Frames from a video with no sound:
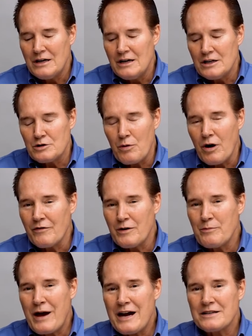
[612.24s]
12
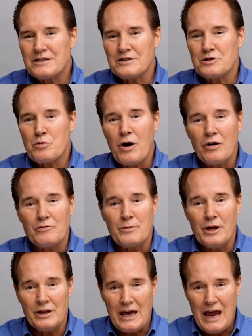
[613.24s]
impacts is 12
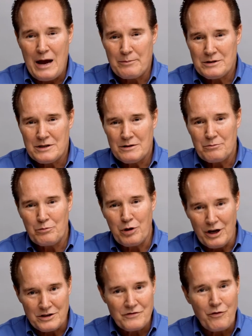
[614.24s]
milliamps,
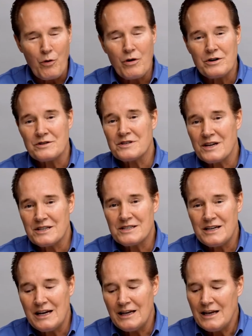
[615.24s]
plus 4 is
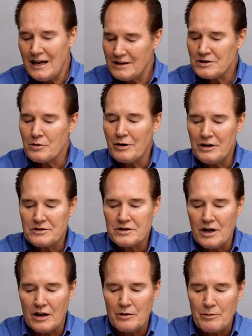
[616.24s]
16, and so what you see
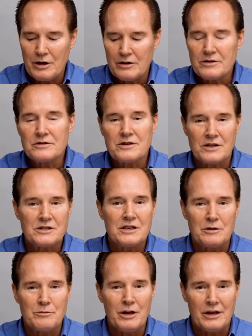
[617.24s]
on the meter is
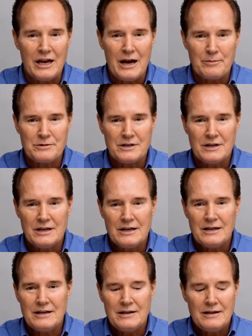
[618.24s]
16 milliamps.
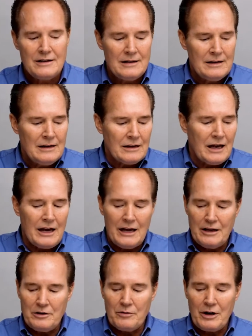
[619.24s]
Okay,
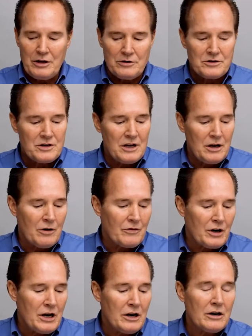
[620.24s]
and what you see over
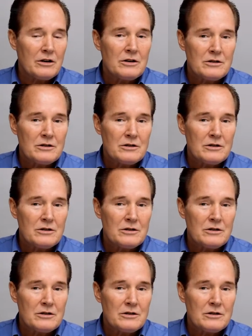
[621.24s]
here